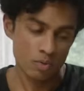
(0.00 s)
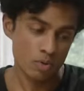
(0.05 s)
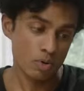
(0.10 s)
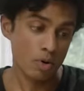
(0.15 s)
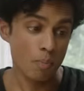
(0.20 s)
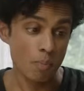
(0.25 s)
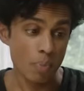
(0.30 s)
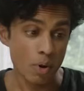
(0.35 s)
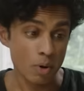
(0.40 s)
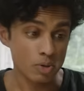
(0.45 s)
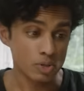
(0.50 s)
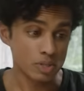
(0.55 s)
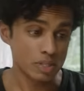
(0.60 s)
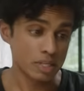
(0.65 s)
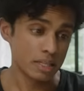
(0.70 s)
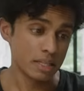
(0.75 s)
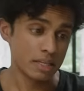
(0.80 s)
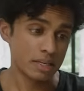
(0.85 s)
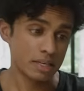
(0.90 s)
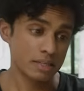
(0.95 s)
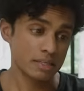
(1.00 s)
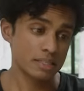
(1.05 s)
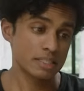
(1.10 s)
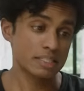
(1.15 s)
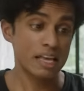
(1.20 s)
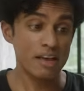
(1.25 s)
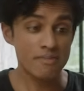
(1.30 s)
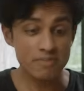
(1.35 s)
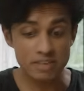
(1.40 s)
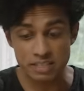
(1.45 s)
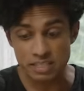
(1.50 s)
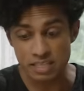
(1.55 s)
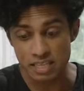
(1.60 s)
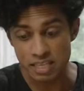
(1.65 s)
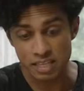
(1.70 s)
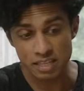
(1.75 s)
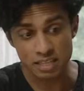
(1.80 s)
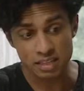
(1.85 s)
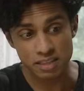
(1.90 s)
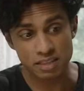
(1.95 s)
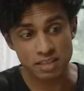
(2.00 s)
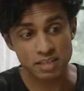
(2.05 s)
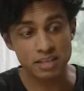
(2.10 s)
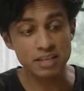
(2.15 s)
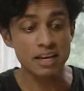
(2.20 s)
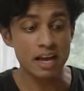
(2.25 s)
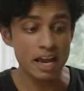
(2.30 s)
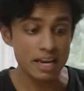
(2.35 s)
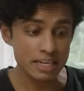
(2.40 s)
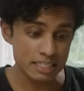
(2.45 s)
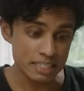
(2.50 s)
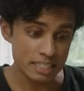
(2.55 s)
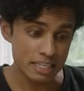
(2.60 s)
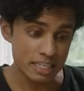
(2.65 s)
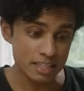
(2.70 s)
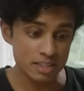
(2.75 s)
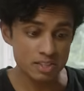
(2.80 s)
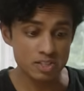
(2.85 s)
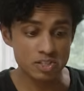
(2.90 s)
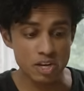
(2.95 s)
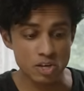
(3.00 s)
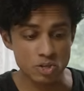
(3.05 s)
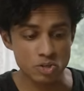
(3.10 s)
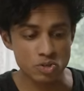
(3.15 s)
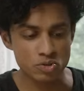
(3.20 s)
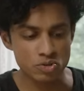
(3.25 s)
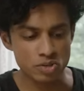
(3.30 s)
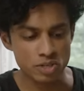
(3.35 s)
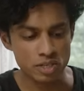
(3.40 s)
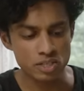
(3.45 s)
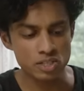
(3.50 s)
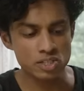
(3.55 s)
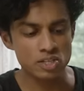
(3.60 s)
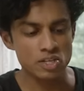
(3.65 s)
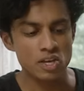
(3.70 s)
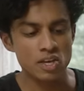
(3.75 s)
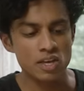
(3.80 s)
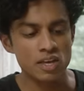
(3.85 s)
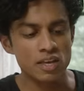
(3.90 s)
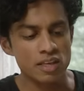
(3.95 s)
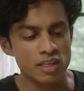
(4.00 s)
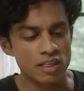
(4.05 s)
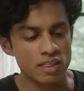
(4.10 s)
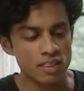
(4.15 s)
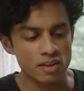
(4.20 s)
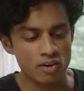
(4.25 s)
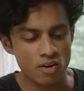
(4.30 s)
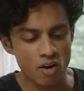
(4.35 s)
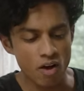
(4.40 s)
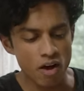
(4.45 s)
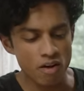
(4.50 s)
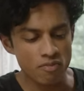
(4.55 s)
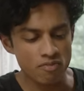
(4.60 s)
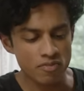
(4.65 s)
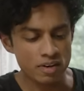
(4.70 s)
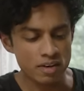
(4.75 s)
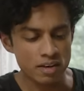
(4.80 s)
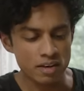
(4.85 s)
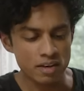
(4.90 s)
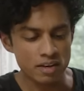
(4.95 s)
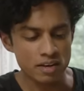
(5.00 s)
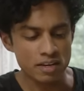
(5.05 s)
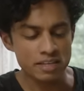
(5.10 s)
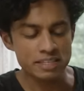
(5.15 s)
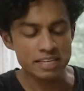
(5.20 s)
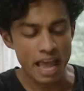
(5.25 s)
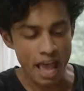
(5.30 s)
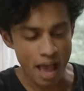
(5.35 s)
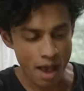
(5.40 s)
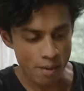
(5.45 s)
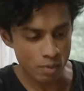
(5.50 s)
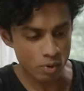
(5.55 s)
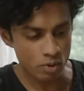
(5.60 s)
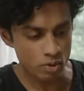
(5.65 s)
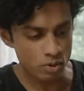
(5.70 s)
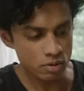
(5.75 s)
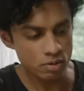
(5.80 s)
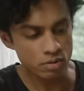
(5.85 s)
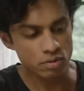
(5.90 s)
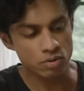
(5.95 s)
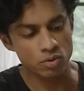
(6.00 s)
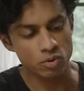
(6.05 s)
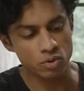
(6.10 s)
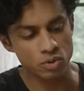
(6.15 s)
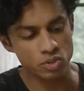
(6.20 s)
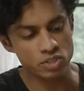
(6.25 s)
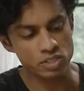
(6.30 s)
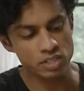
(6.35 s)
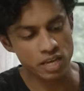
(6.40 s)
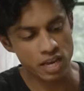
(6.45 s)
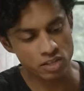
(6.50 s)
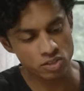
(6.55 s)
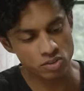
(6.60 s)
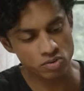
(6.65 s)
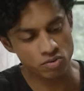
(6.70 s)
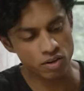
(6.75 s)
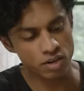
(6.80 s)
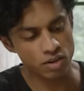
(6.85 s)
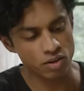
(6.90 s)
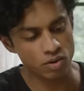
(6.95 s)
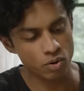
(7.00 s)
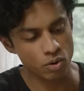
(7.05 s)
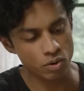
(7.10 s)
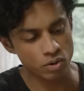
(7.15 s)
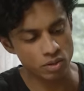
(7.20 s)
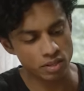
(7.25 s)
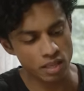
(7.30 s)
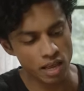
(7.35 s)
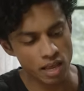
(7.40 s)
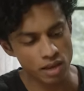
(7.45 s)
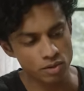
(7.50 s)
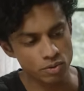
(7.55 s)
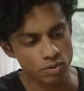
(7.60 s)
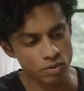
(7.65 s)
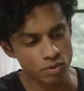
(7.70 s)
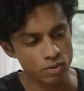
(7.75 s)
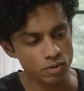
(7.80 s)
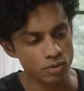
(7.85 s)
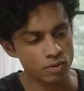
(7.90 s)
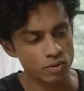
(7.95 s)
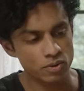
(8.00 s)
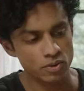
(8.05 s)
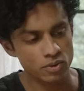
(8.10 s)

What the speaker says: composed in the 17th to 19th centuries. They're often in Tamil or Sanskrit or Telugu.